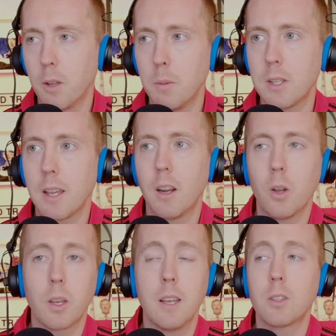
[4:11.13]
going to be taking a
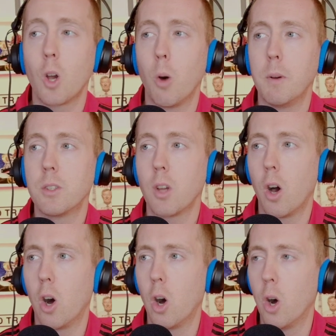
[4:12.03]
look at his comments
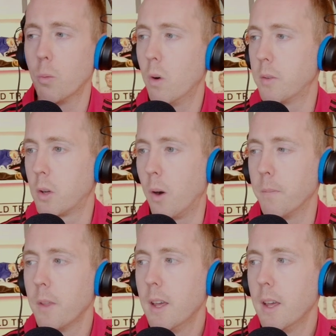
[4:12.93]
on, what have we got?